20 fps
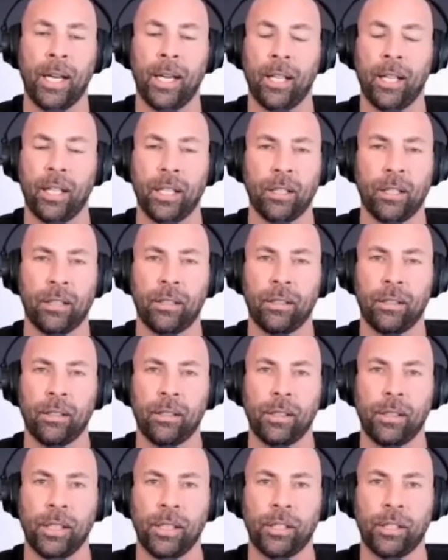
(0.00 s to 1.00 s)
and it's
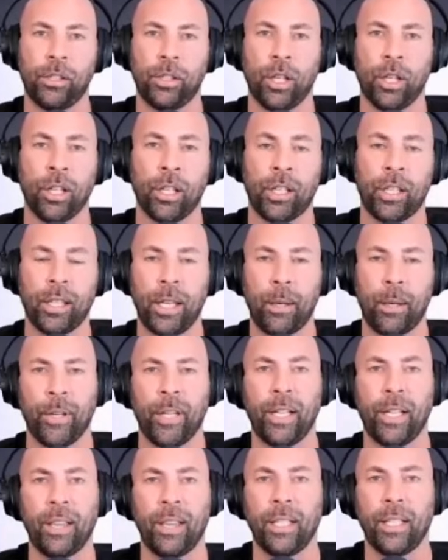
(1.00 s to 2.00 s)
dark, and they
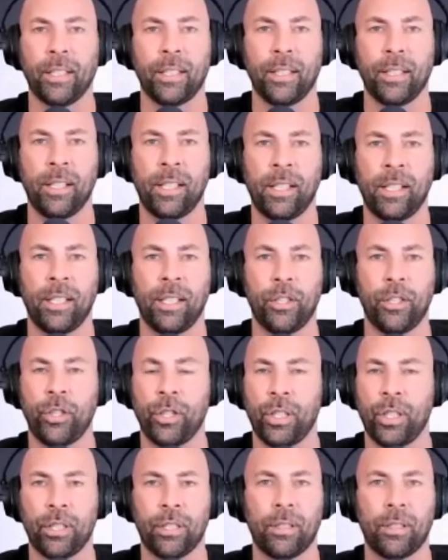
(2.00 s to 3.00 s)
bring in these
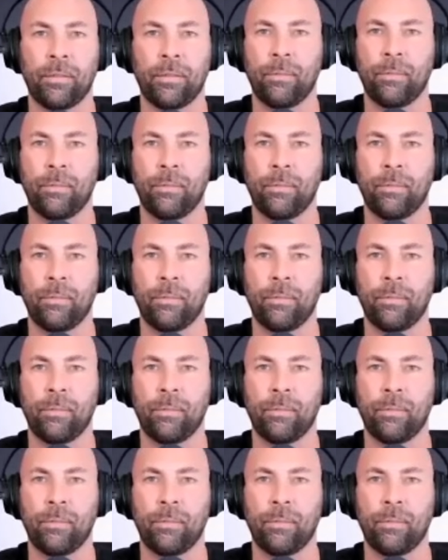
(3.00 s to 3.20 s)
indigenous,